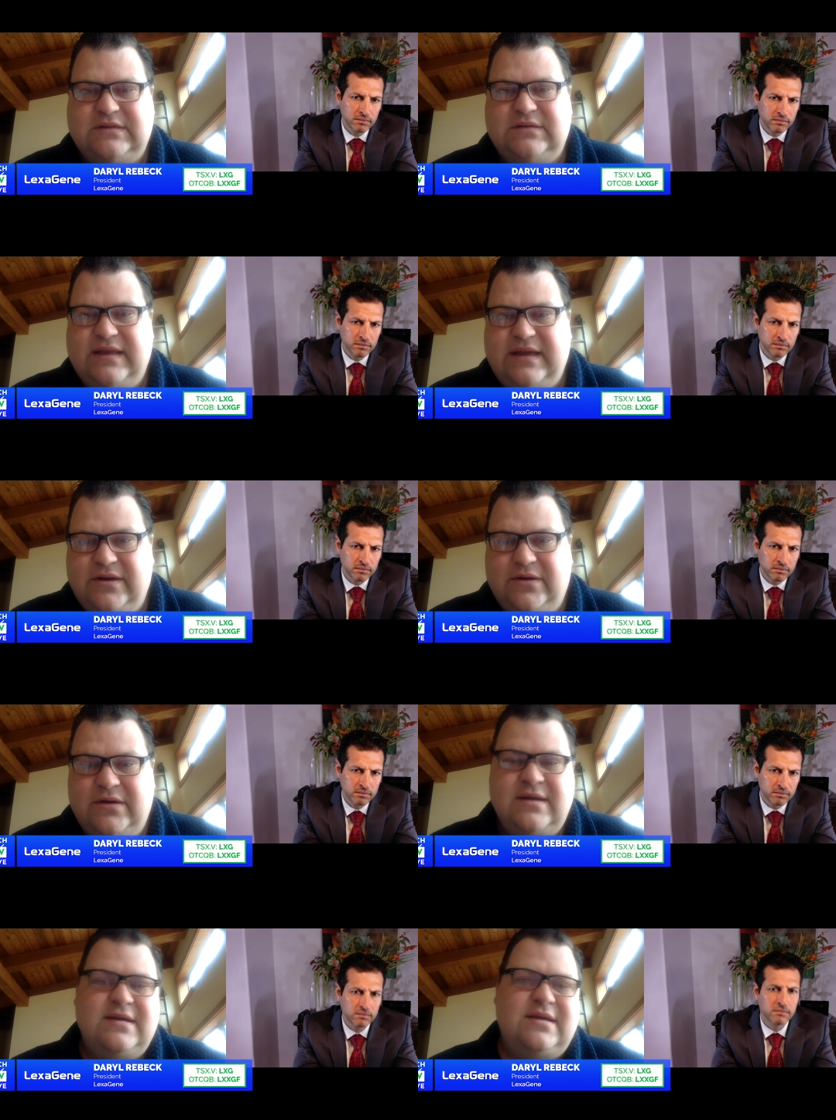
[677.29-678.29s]
Speaker 1: was much
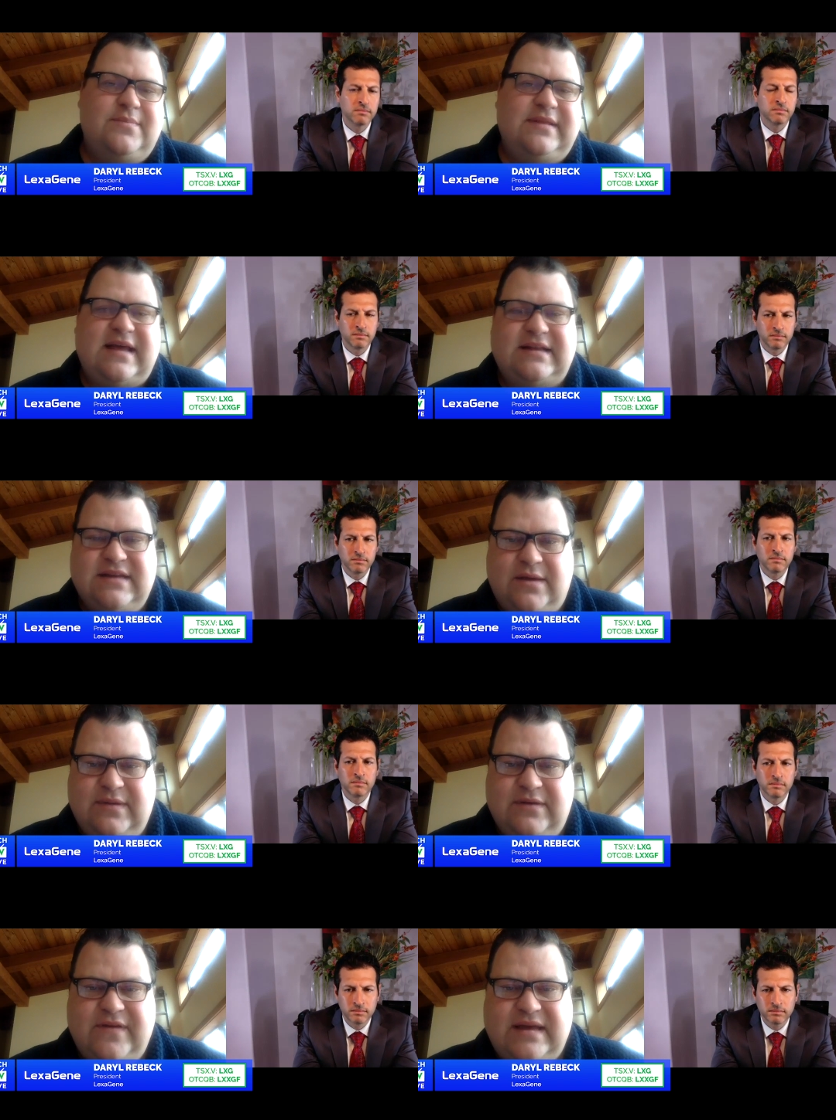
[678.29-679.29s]
later, but that's now
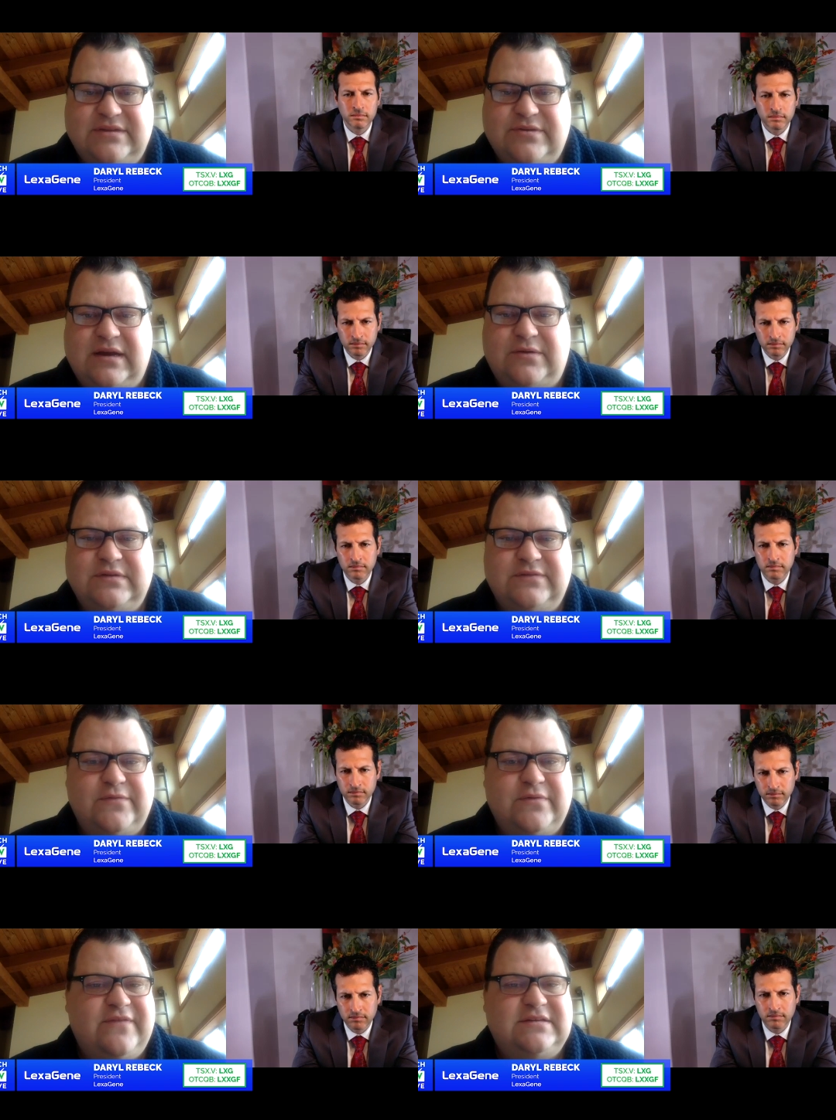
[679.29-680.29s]
being fast-tracked, which
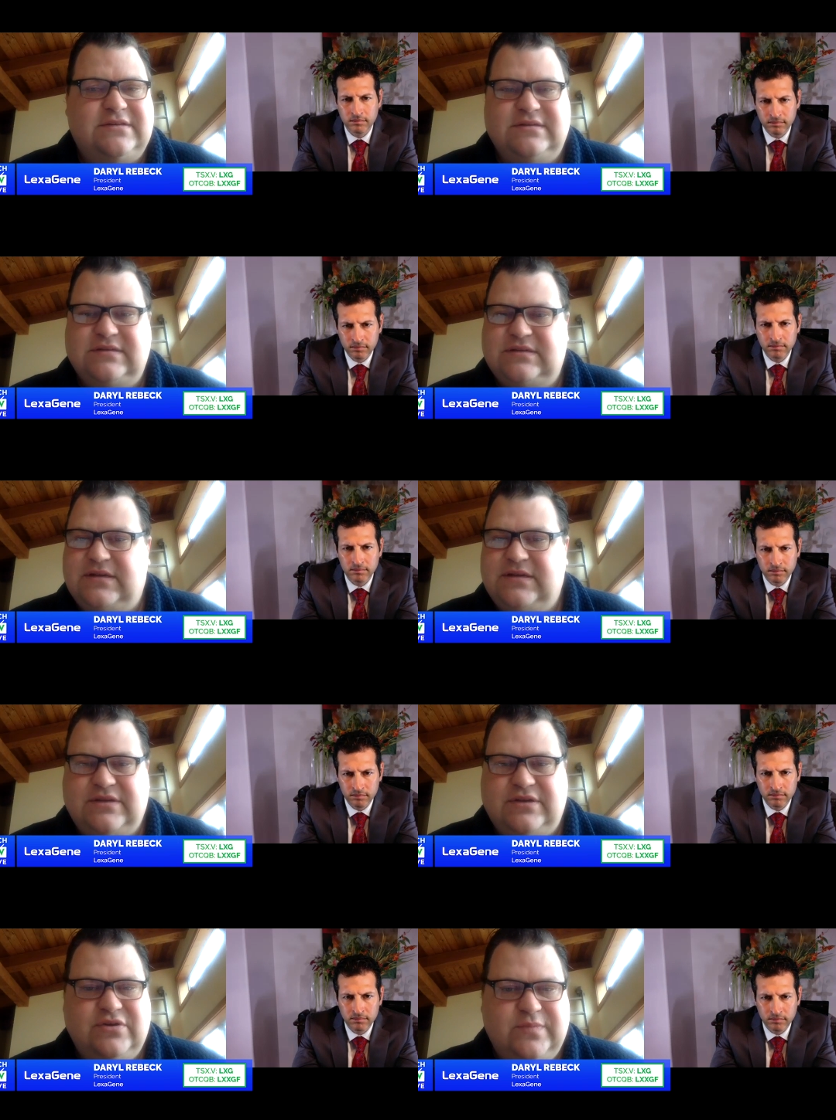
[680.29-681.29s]
for investors is a, is
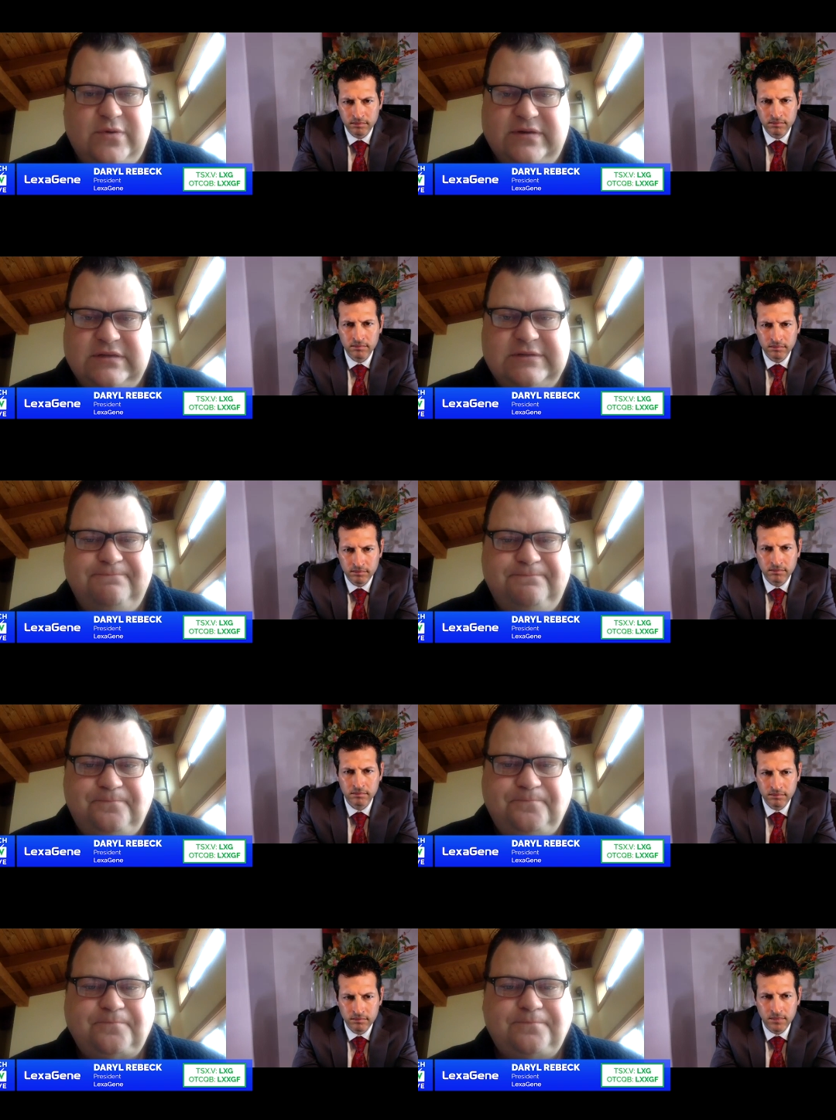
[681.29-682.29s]
a huge bonus.
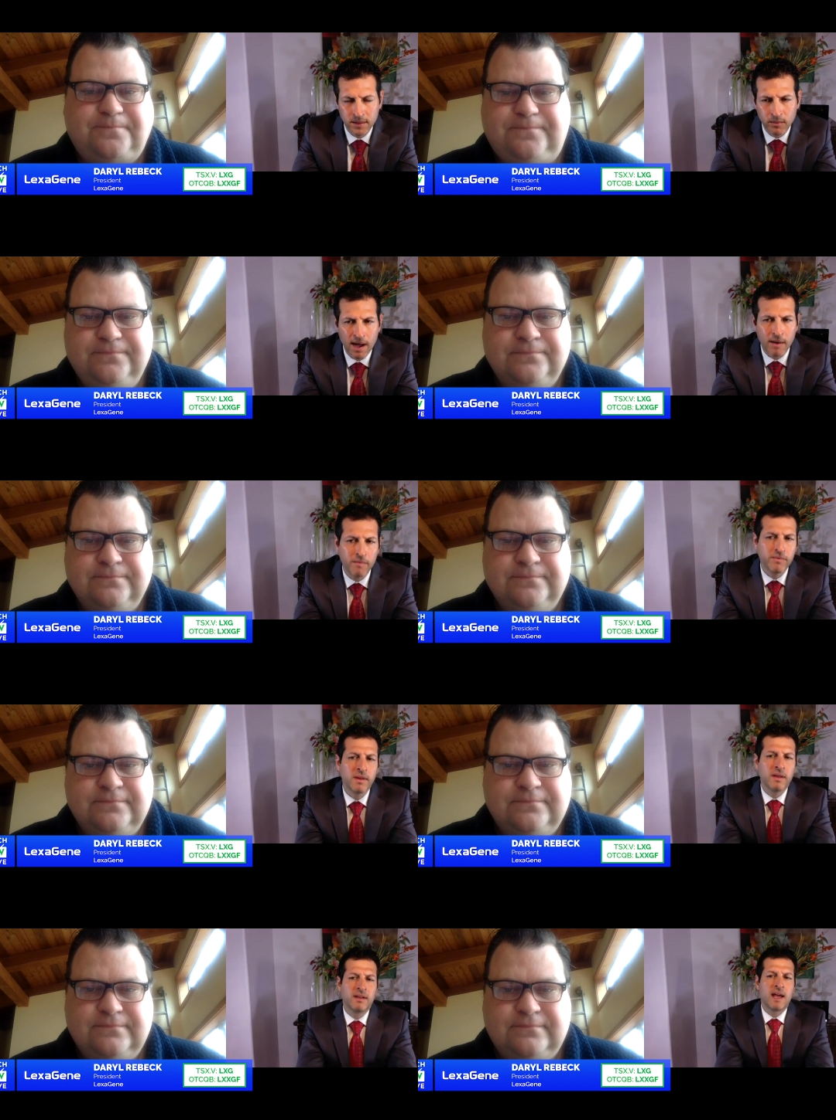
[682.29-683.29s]
Speaker 2: Wow.
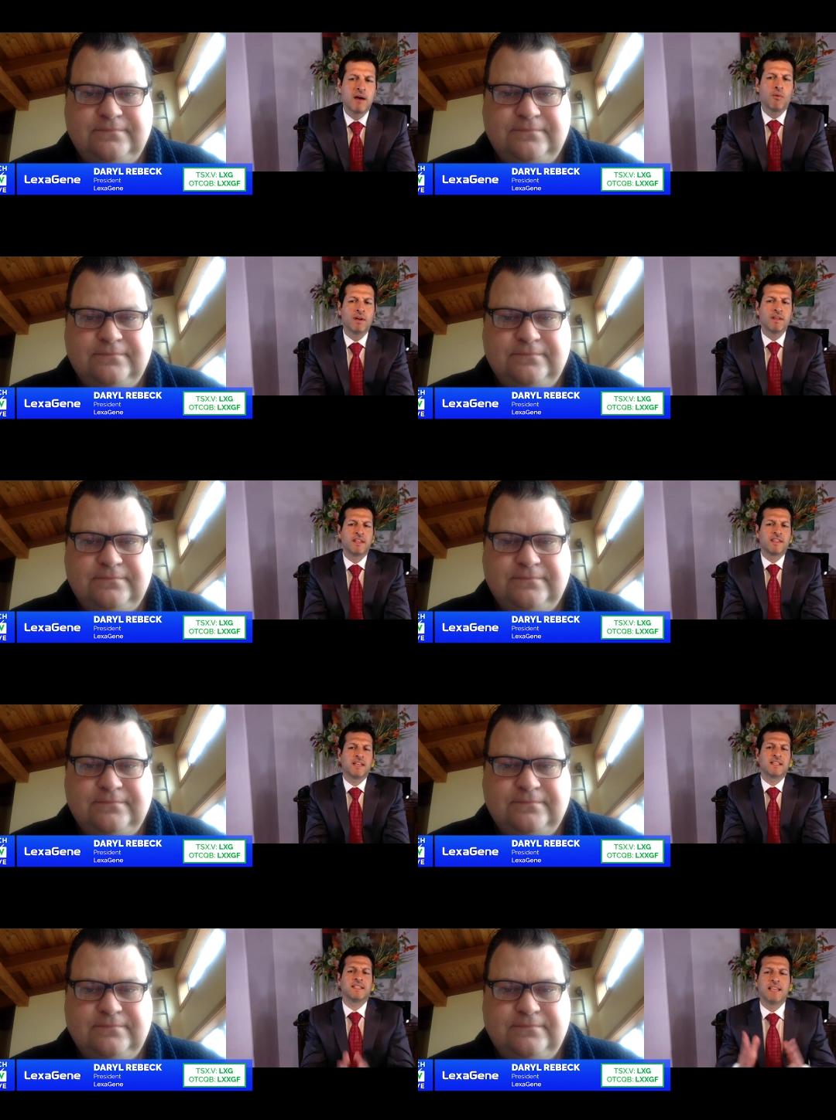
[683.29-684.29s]
Now, one of the
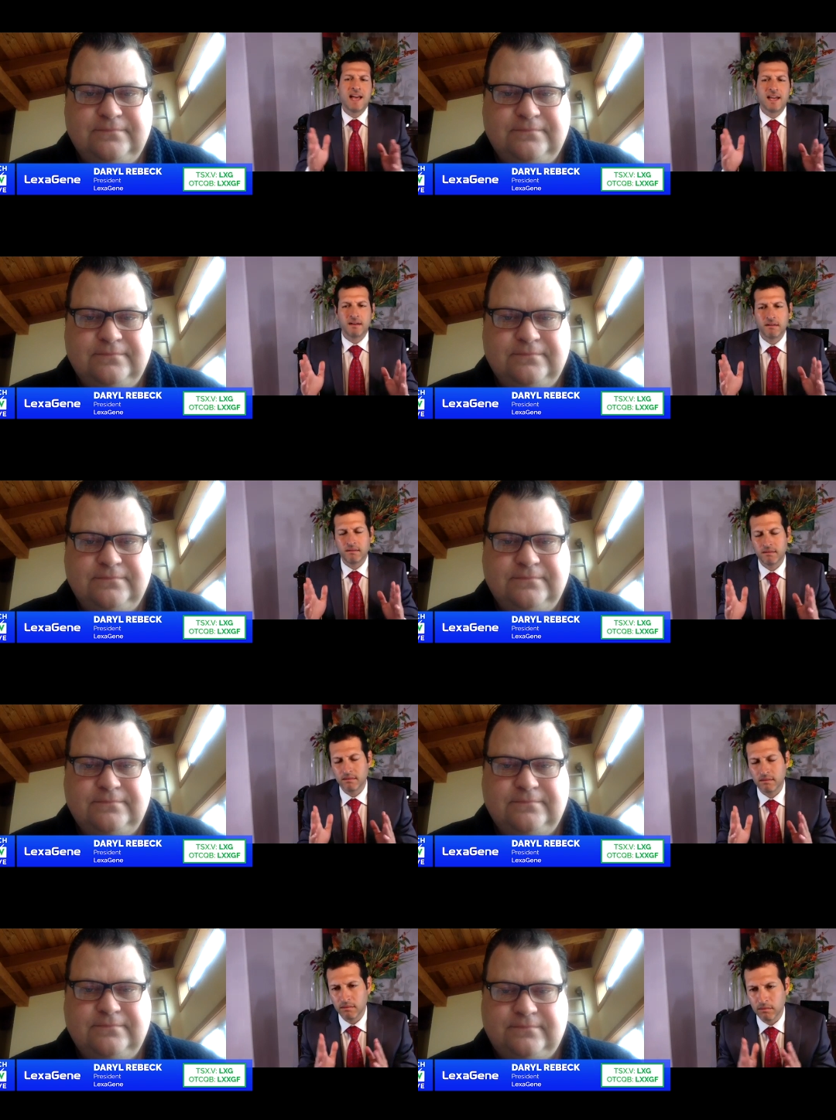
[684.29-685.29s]
things that
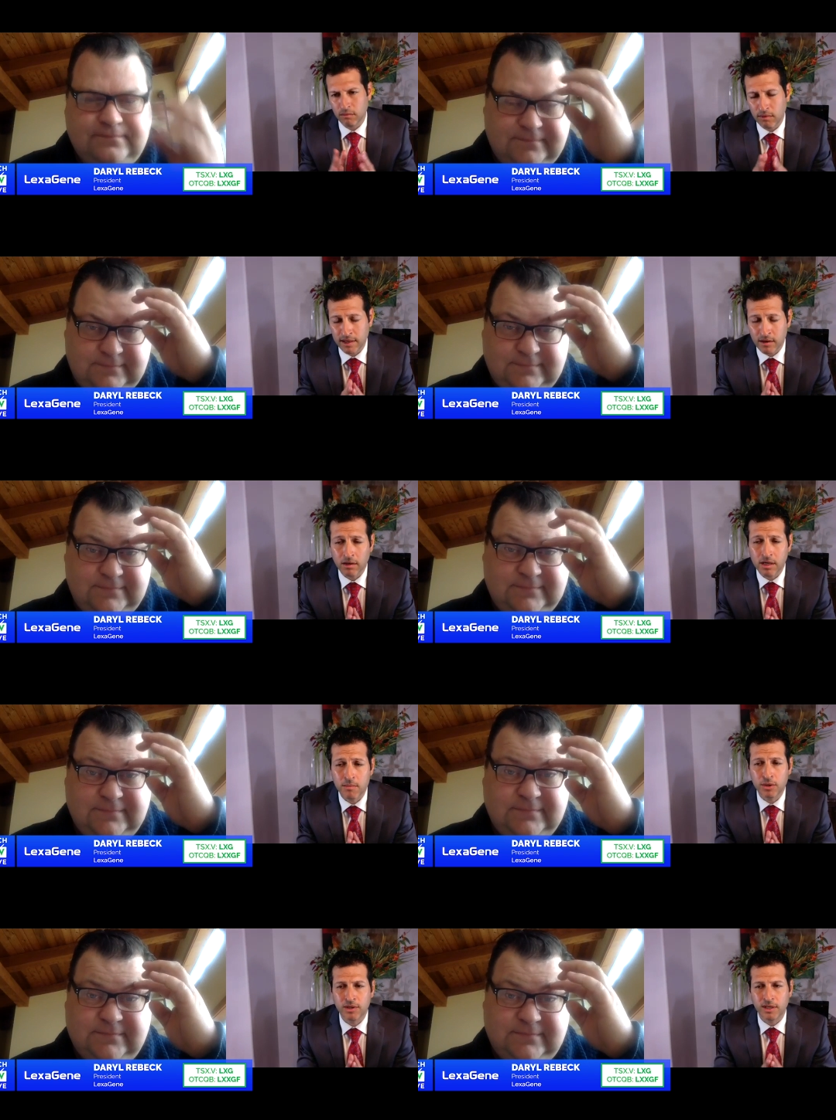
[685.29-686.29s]
in our
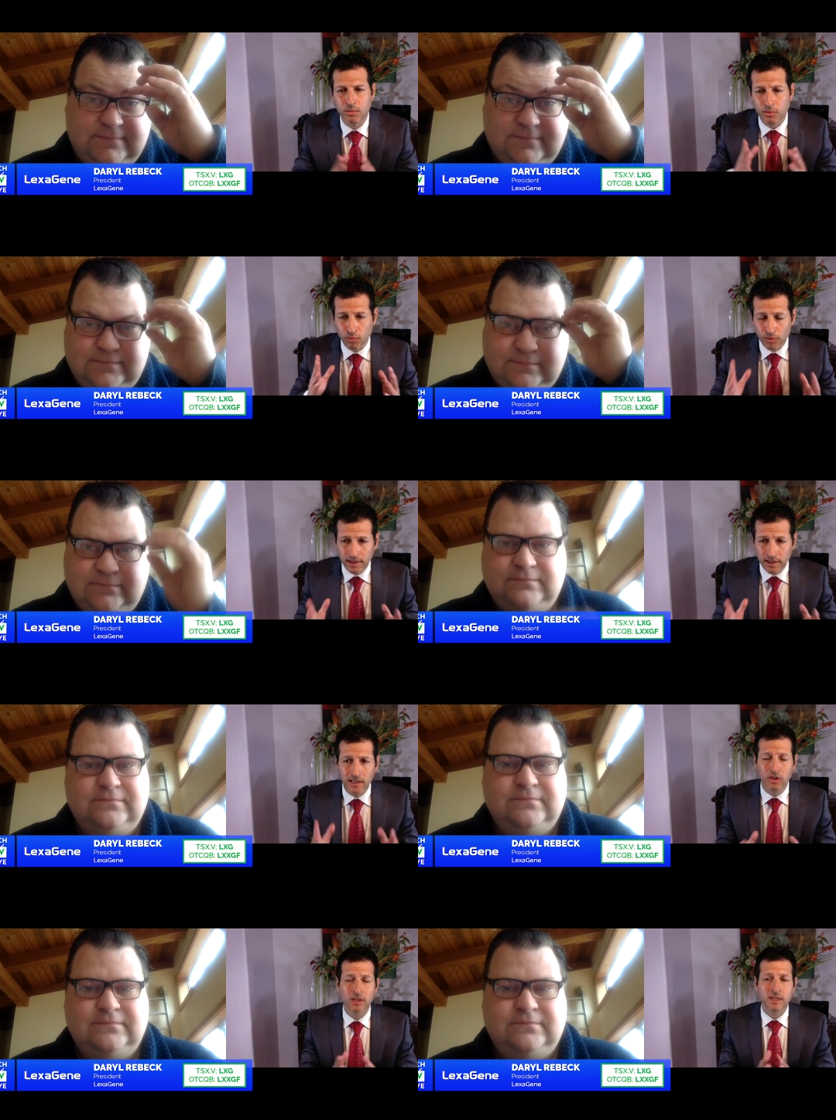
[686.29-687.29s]
community we
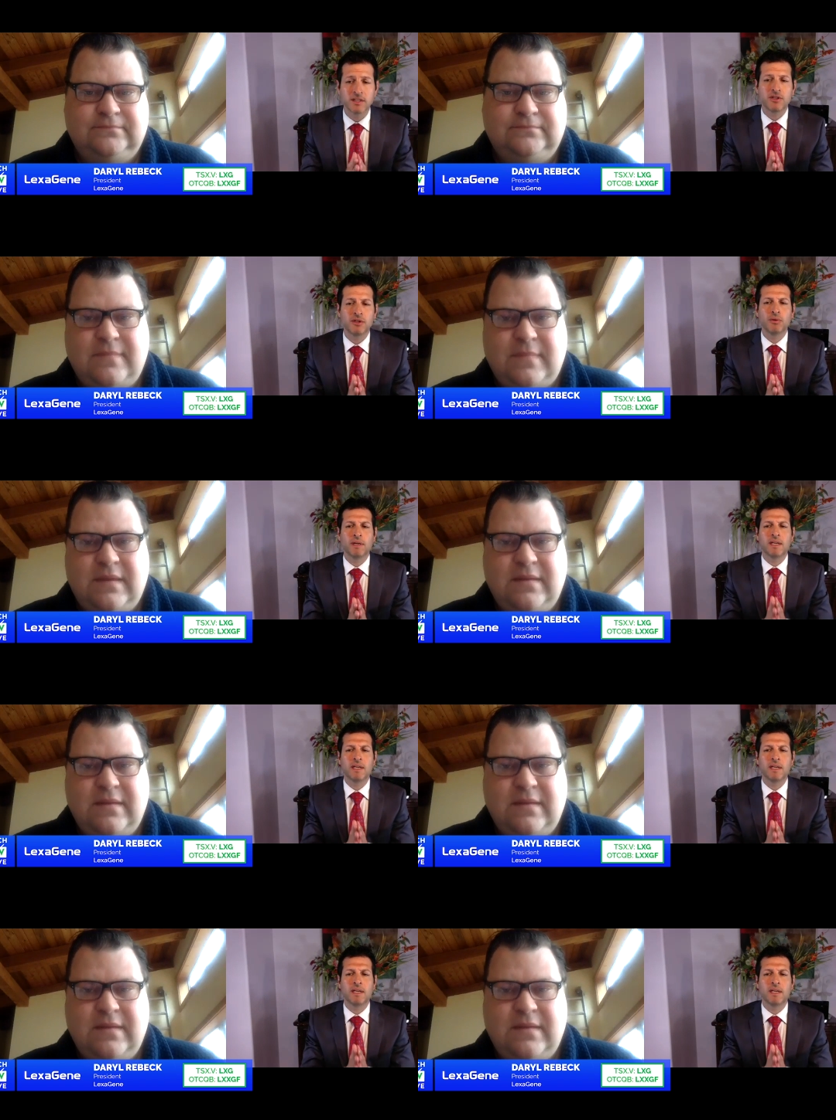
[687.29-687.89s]
really look into